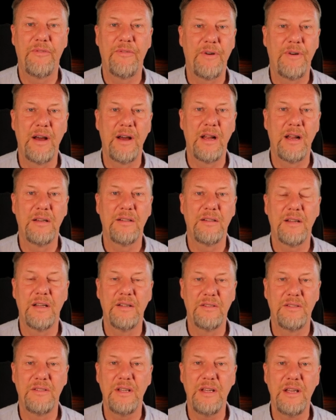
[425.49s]
files
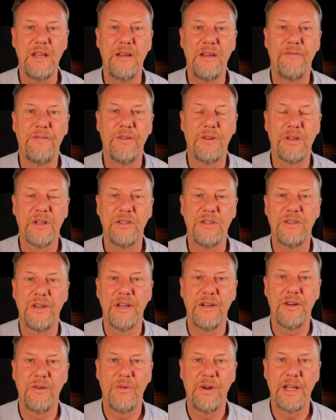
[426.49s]
and see if you can
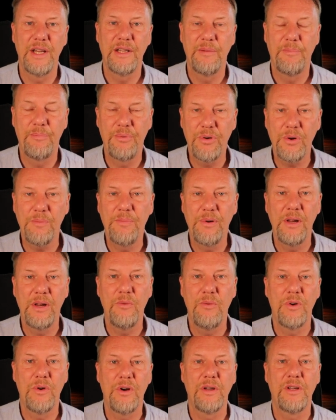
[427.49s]
generate properly
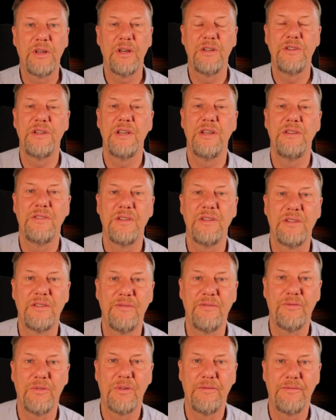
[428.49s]
working
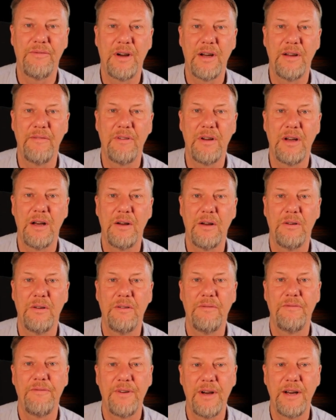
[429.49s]
G64
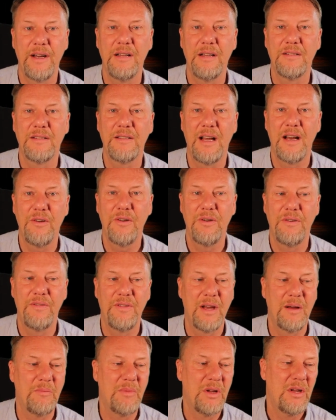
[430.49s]
files out of
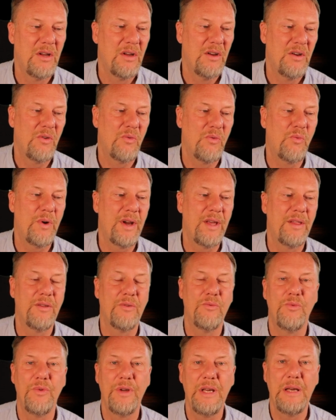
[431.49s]
them with
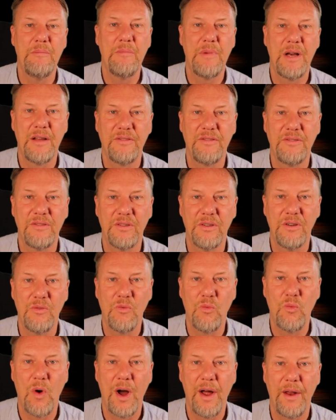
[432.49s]
remaster
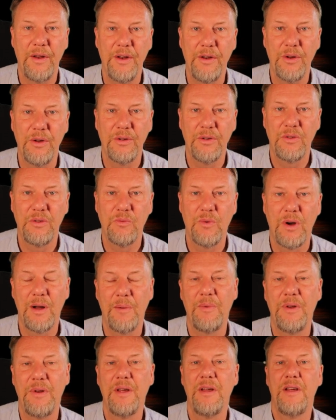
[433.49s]

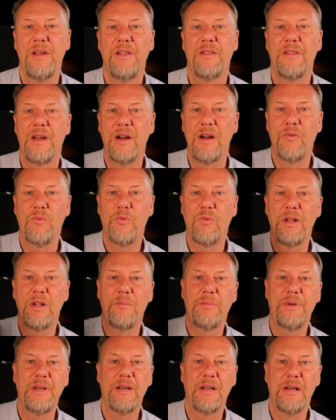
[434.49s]
1.1. There
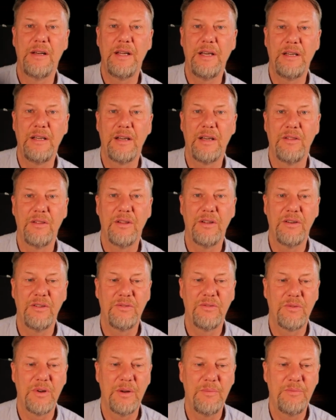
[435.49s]
will be a link in the
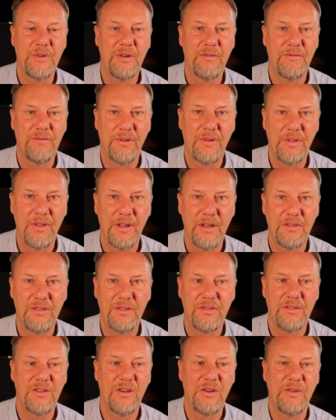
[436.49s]
description for this.
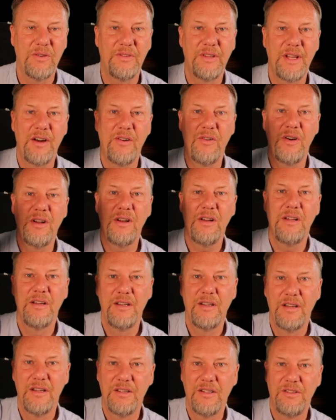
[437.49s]
So Daryl,
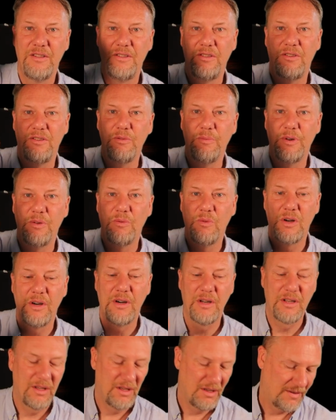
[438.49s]
super
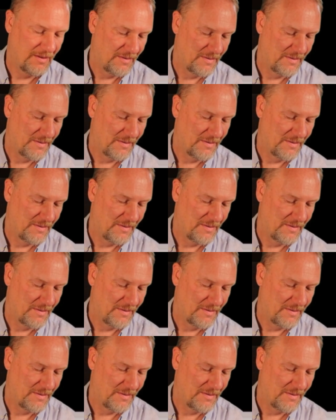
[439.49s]
work.